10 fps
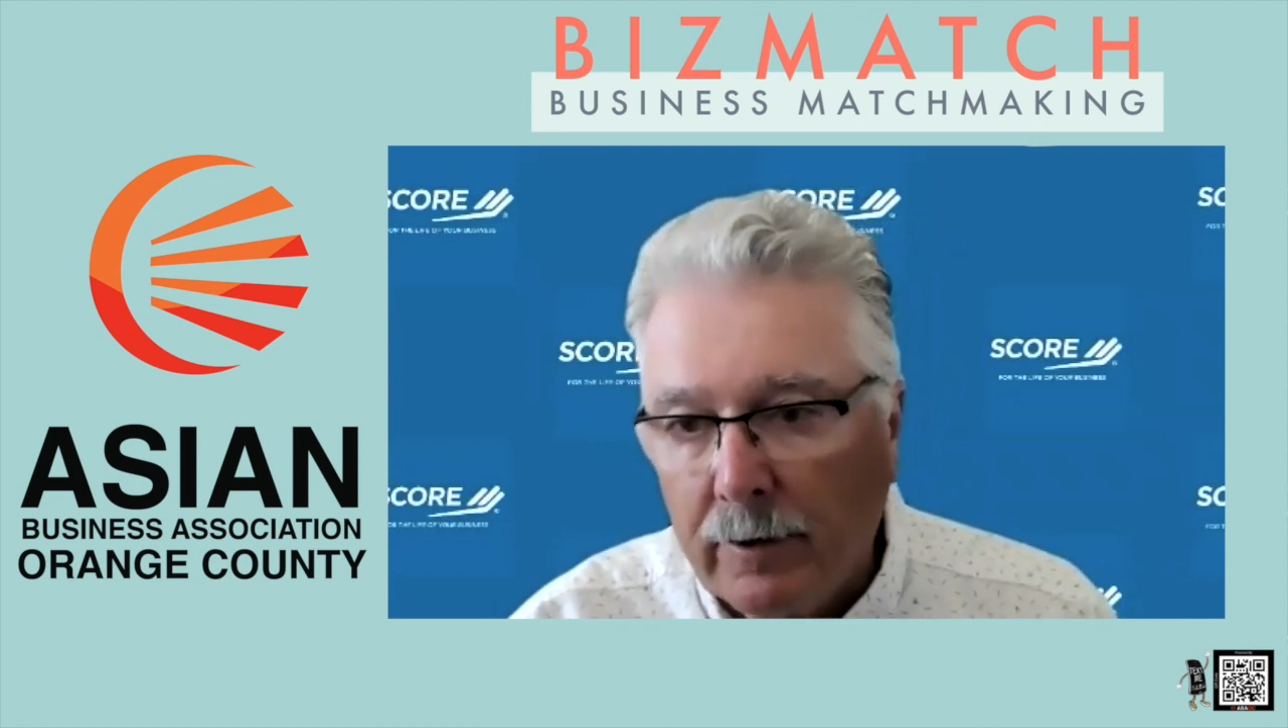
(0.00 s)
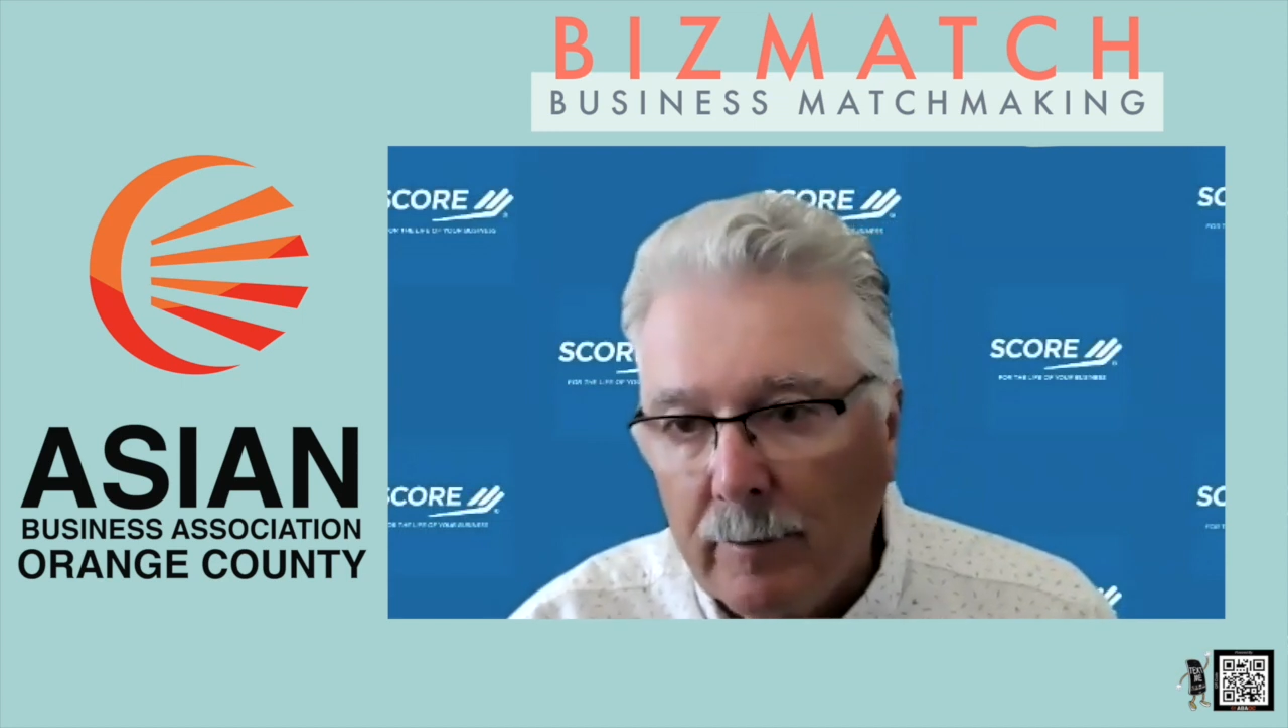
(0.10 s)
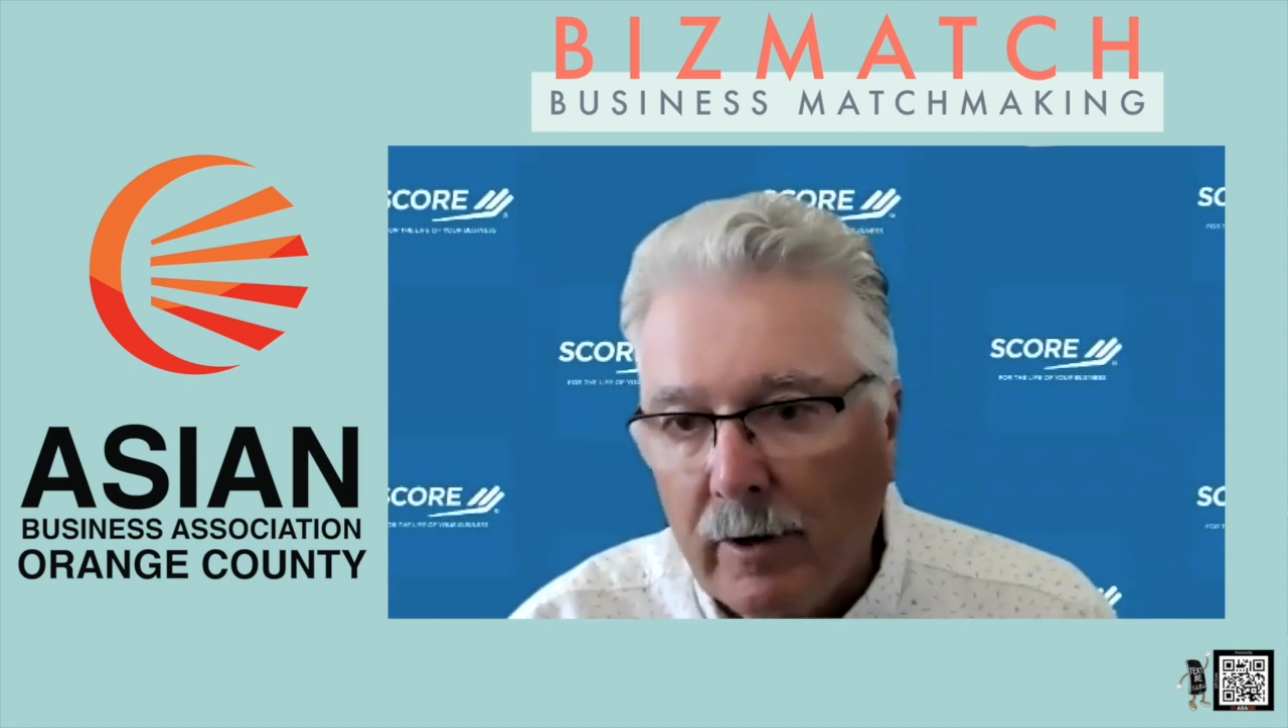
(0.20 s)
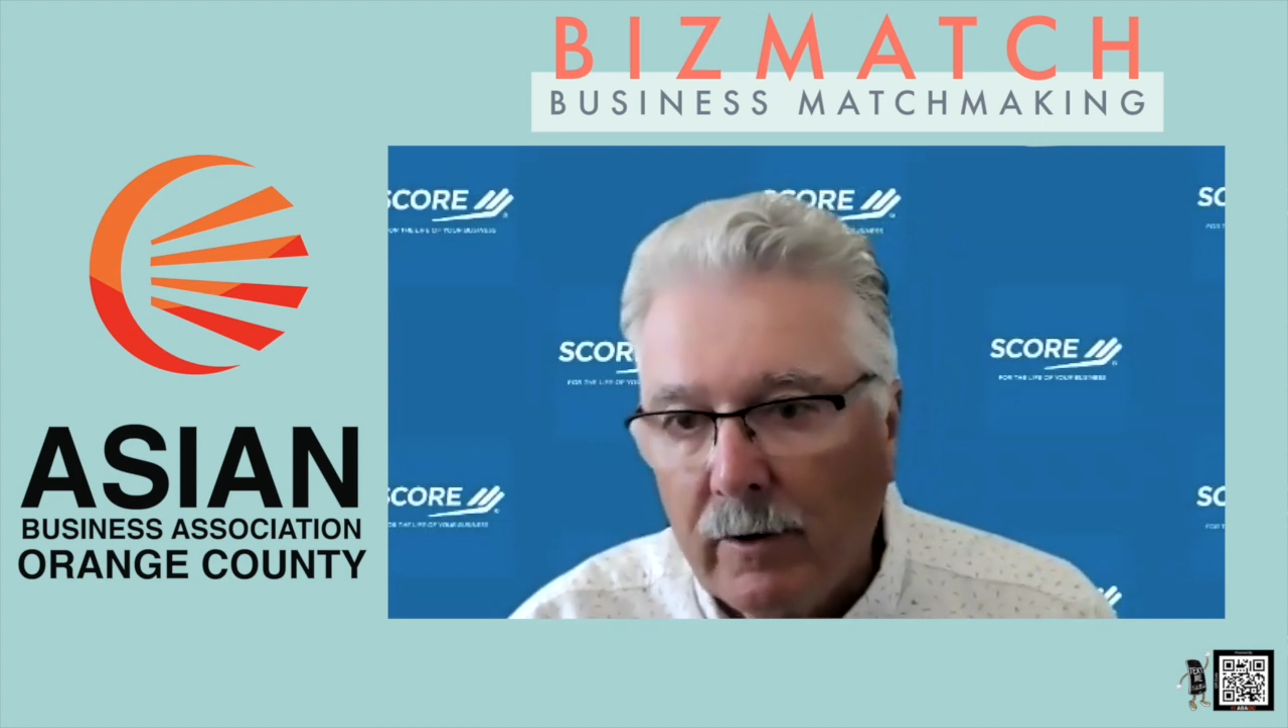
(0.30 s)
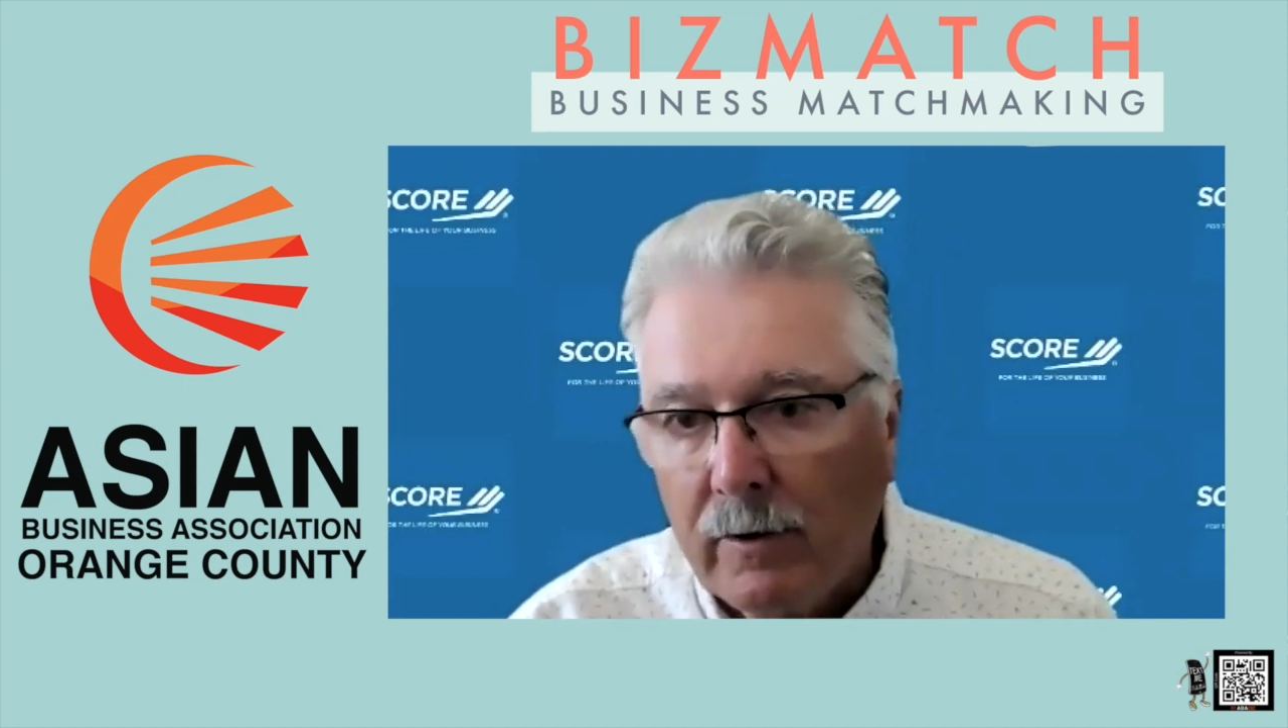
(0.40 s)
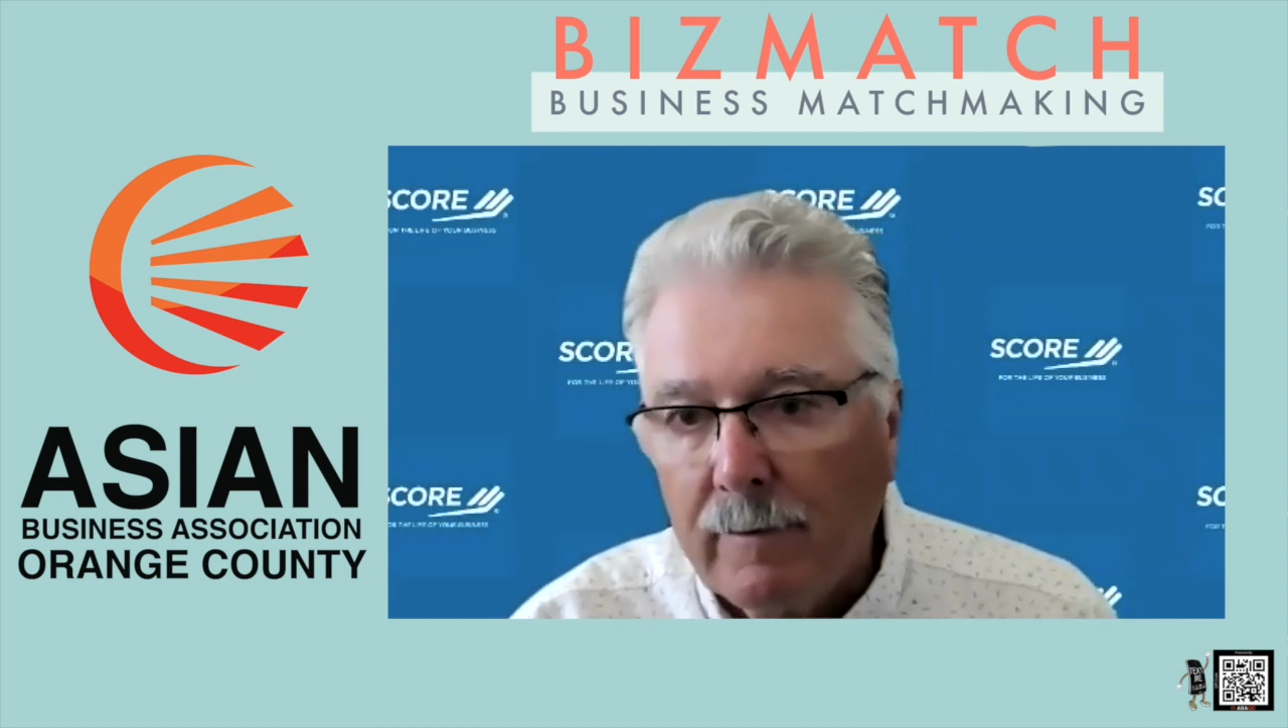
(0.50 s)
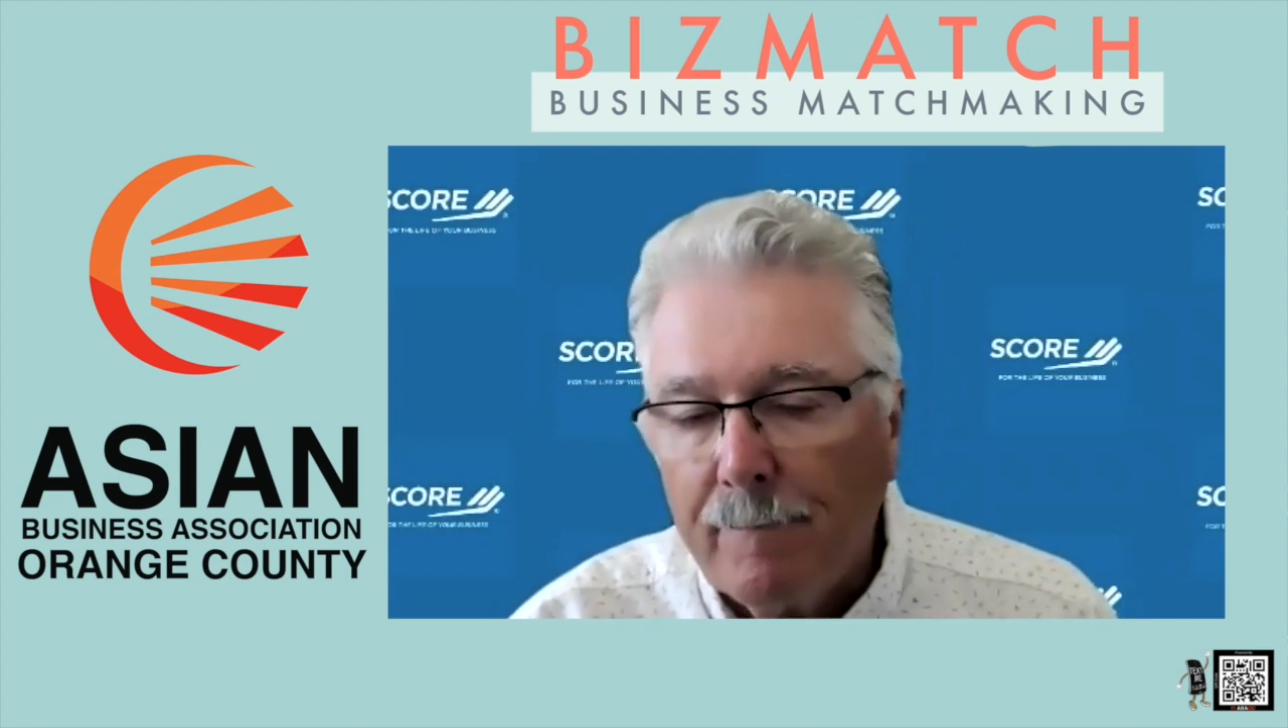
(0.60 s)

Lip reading: about.